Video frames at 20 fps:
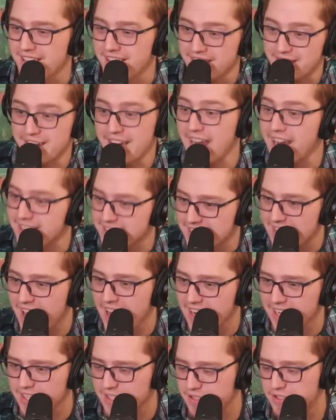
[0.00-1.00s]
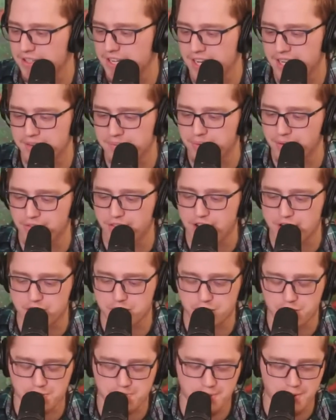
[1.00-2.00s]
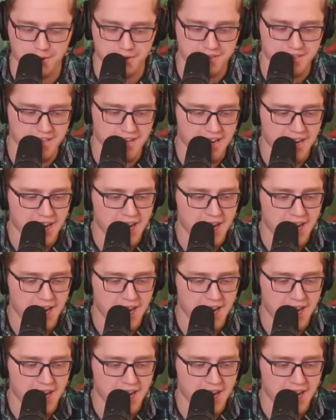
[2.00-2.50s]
you can't tank in professional sports.